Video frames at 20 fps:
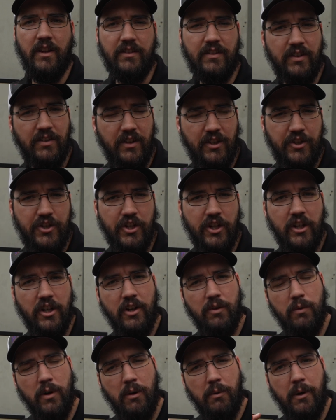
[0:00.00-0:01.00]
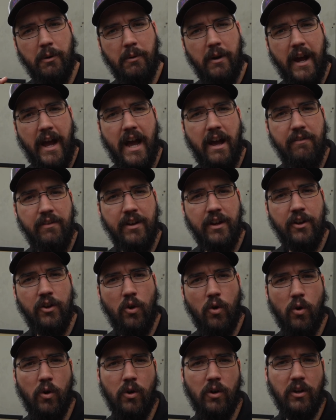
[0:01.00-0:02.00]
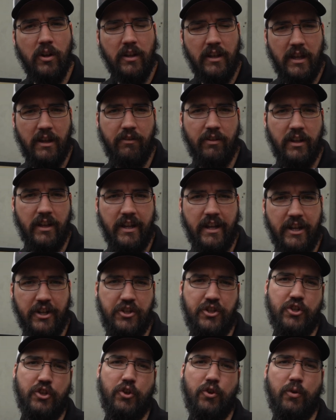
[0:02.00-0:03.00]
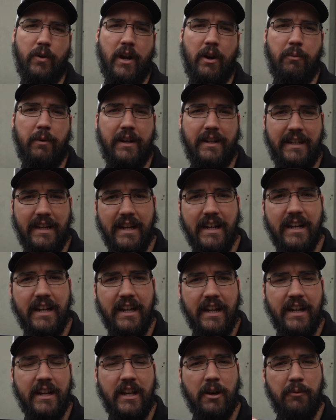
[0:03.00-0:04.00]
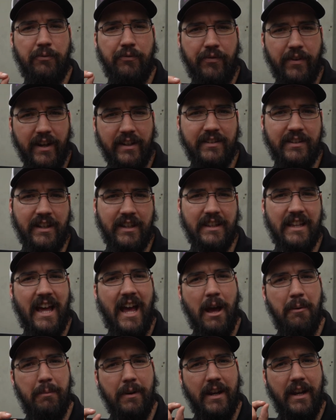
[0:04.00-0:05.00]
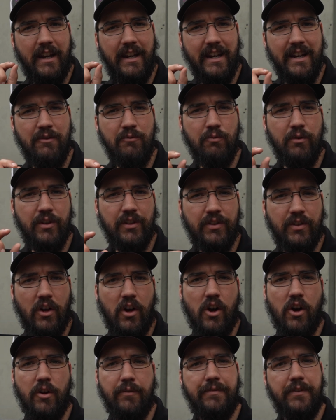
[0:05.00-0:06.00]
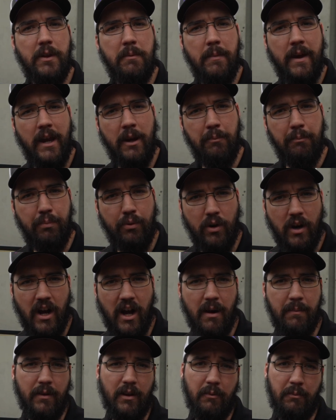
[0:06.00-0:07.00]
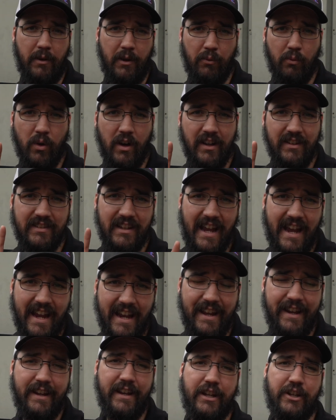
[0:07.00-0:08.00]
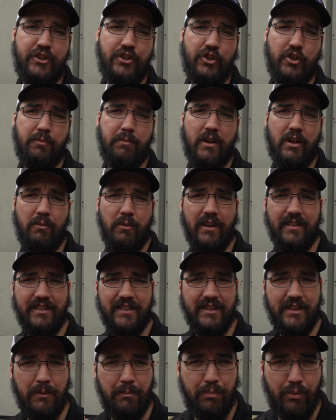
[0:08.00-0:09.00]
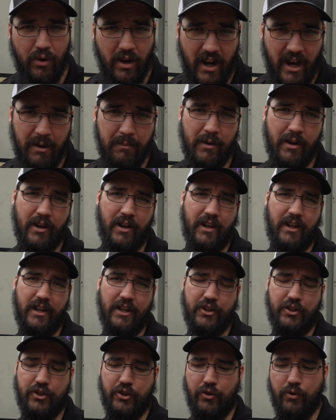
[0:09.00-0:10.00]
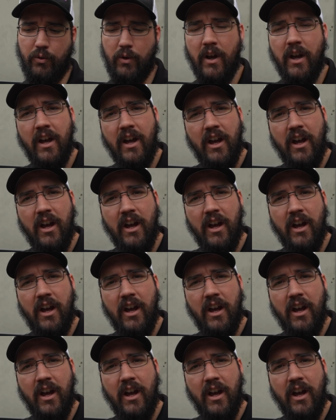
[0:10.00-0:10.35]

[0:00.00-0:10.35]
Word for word: This is a chiller where we were having an oil level issue and we did end up fixing that, but it didn't resolve the main problem. It was a issue, but it wasn't the primary issue.